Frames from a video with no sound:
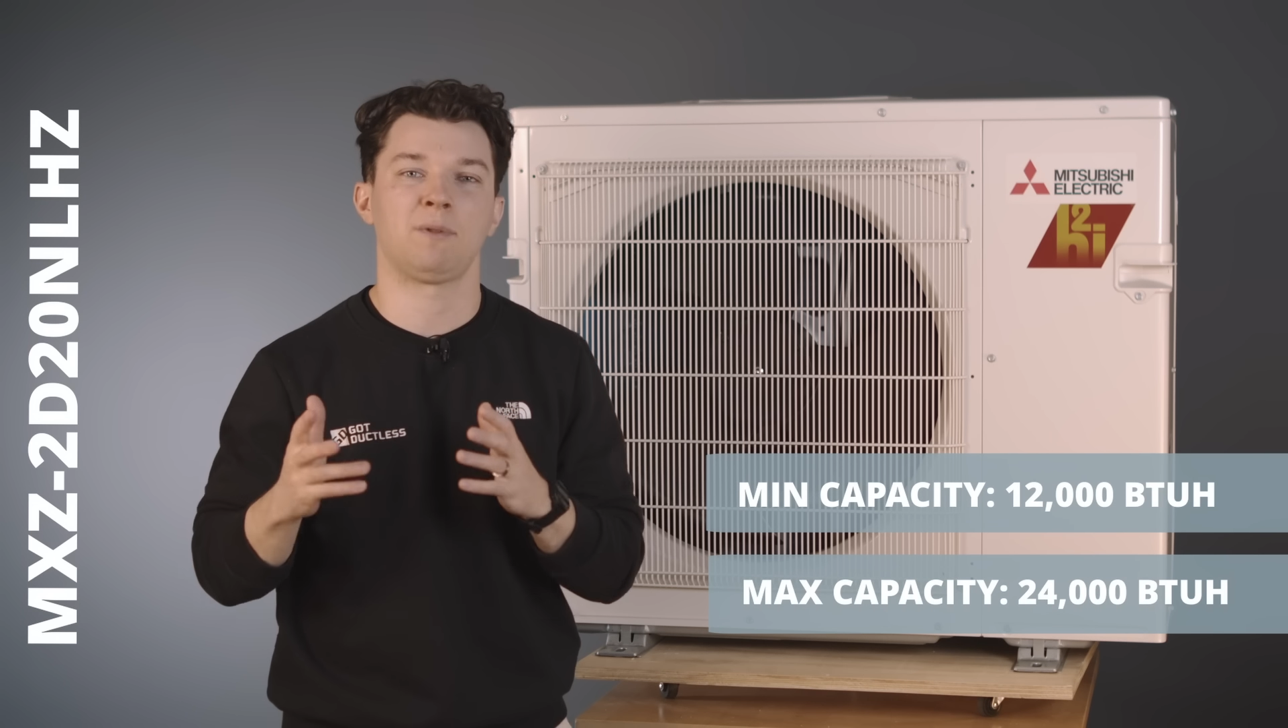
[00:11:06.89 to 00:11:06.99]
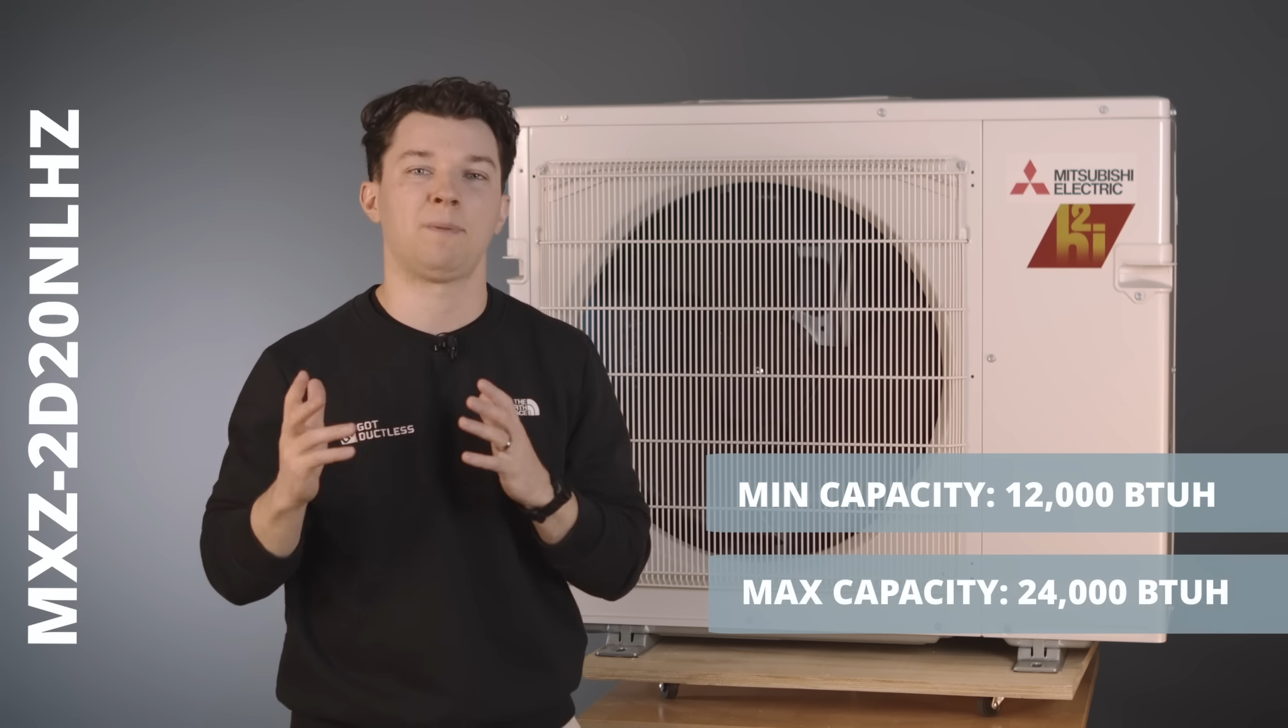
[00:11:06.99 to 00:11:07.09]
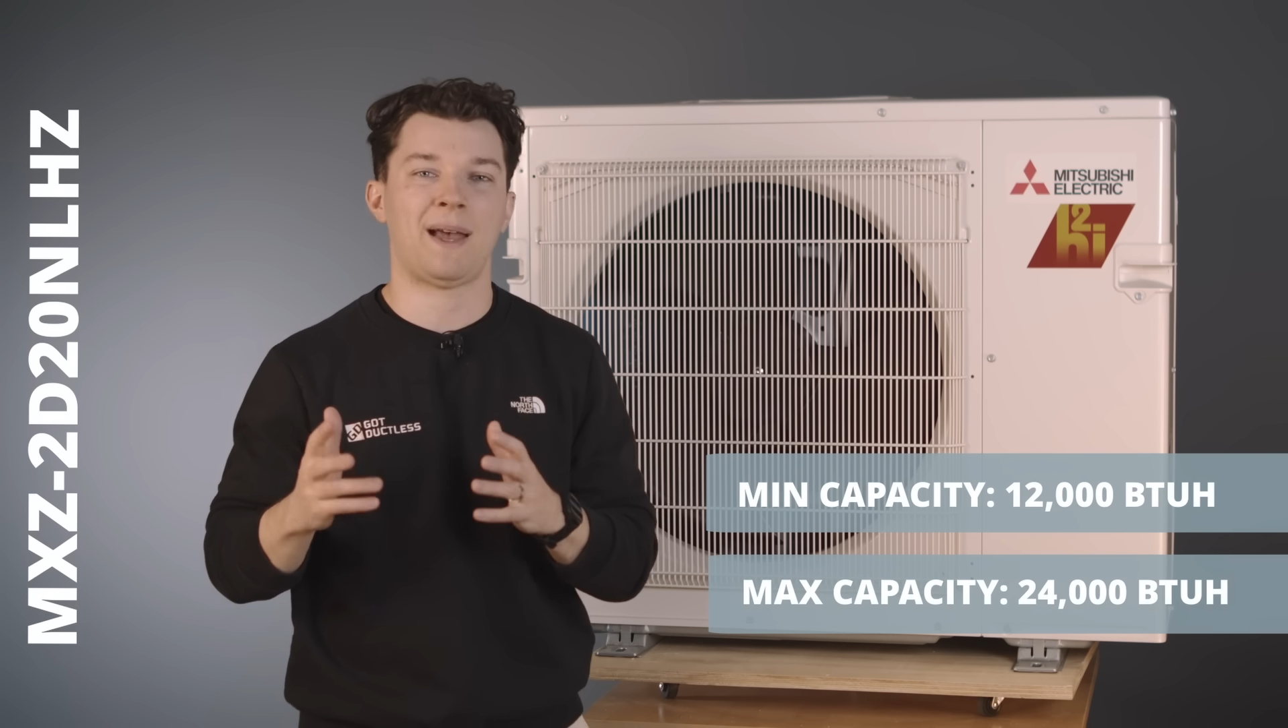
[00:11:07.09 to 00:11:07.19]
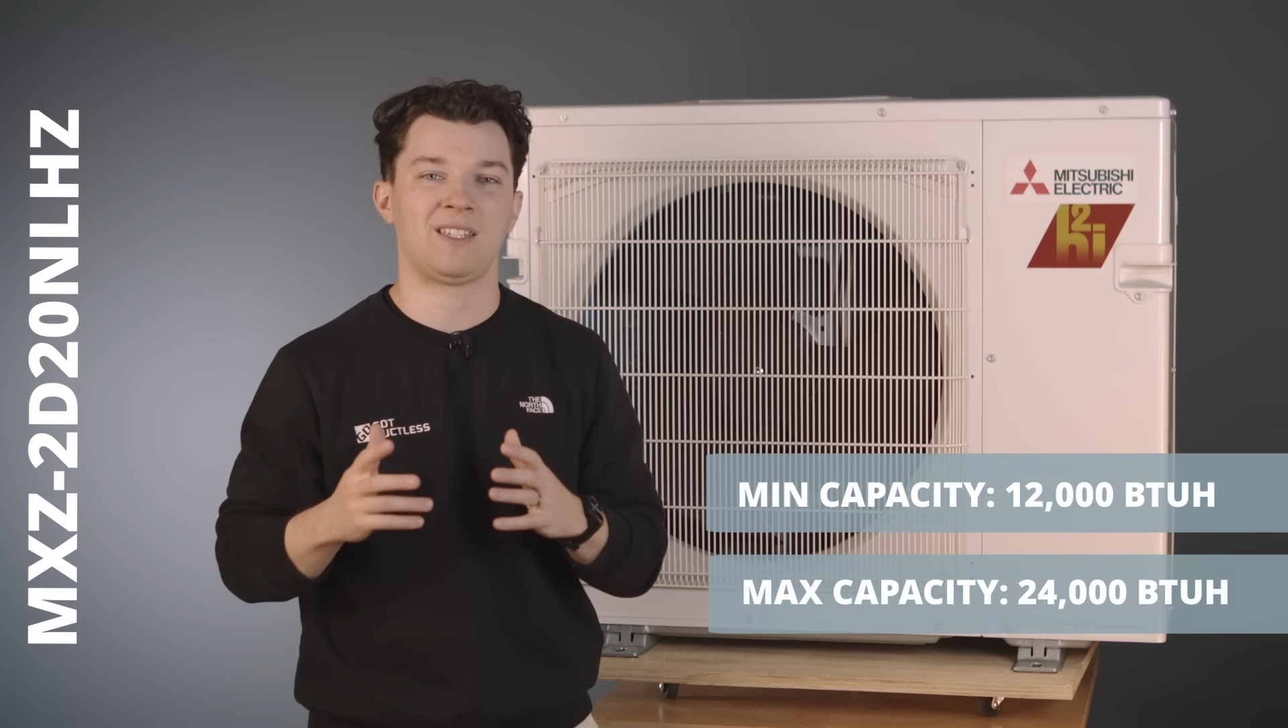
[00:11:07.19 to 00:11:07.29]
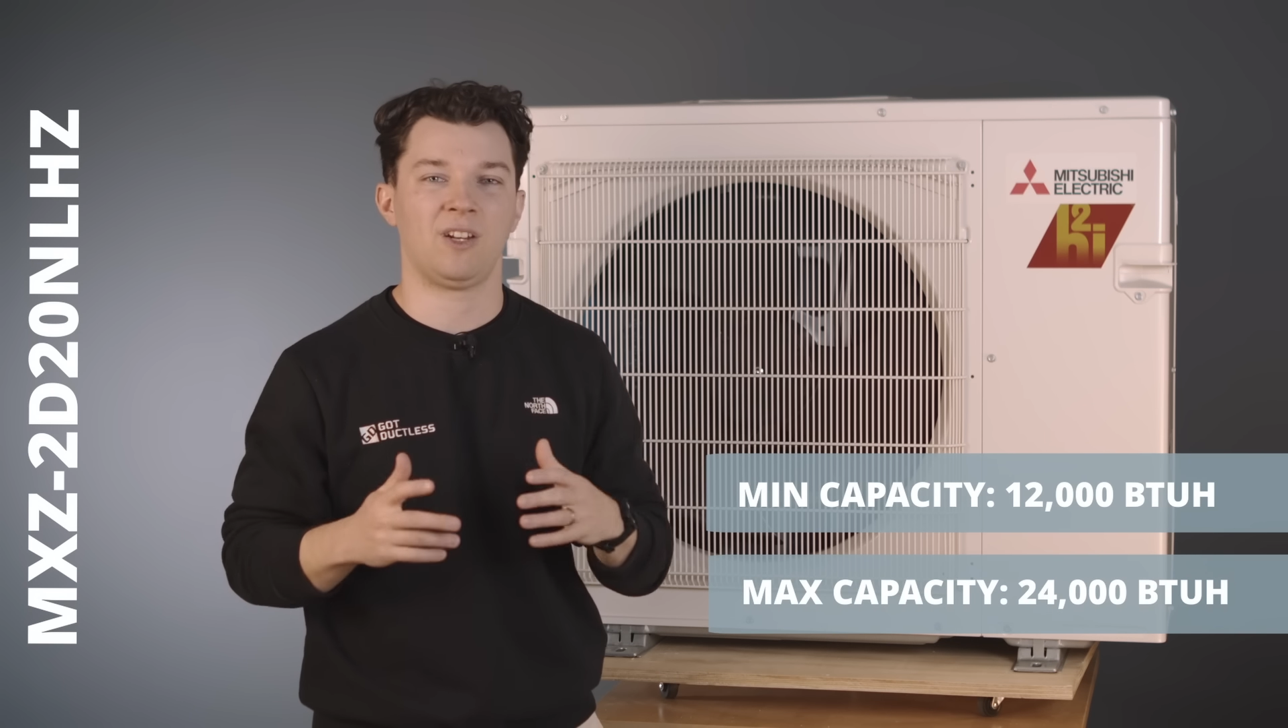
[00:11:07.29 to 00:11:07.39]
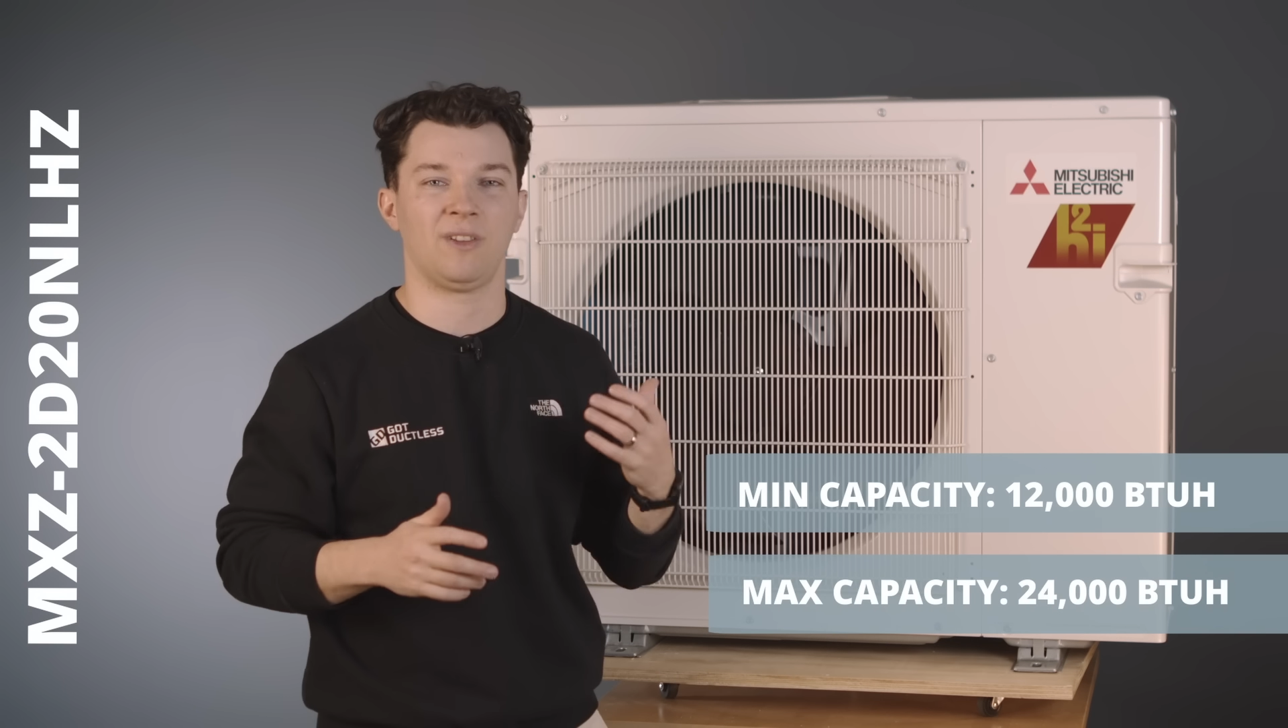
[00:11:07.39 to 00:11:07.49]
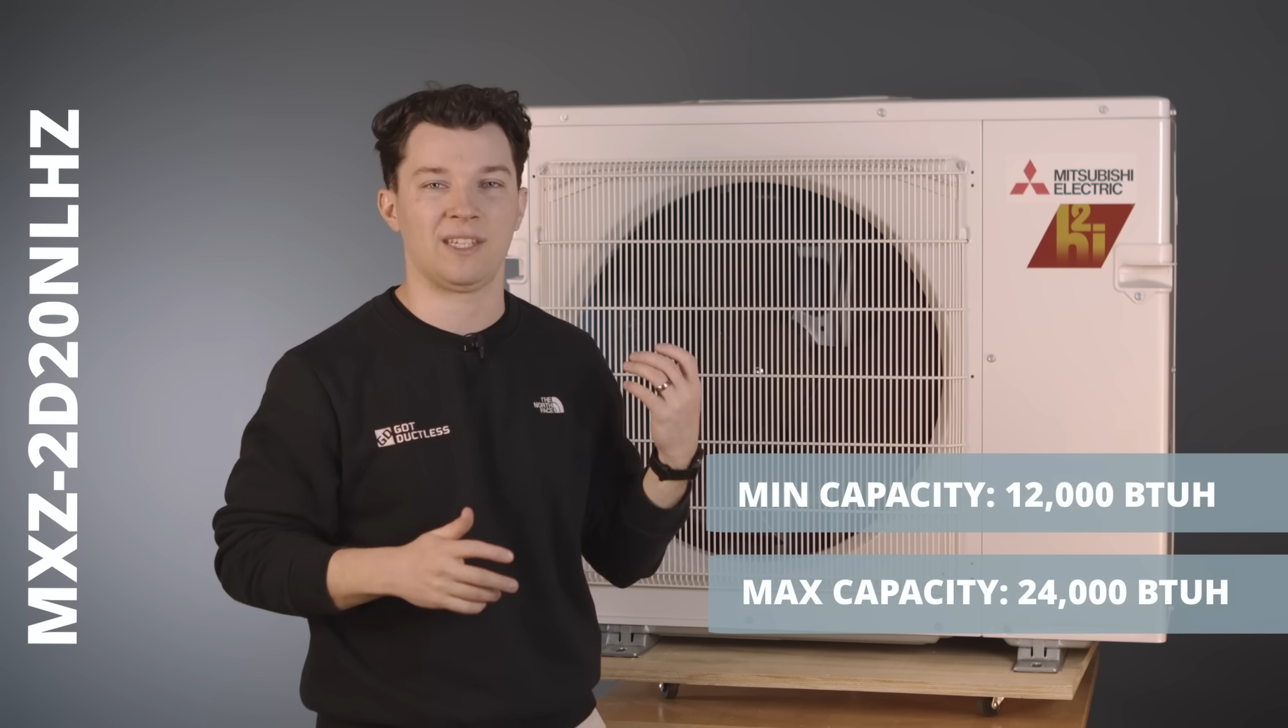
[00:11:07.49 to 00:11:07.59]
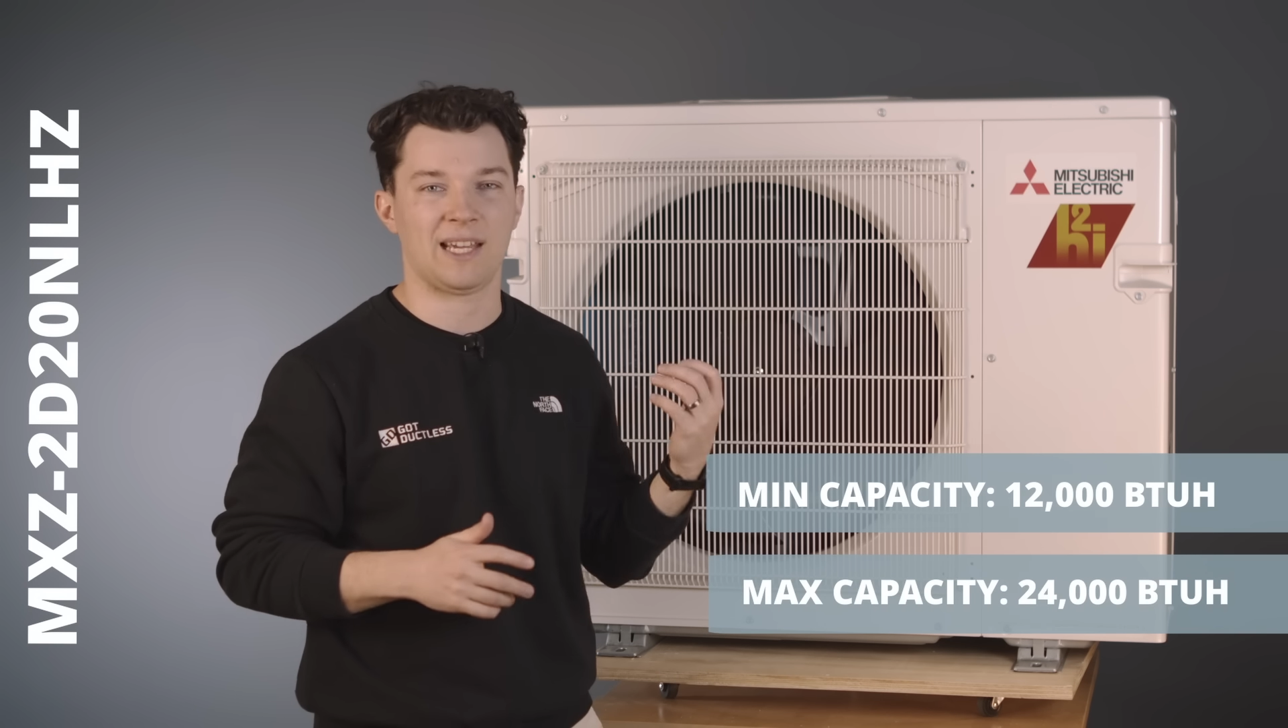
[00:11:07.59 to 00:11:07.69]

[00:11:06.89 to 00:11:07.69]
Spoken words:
capacity on this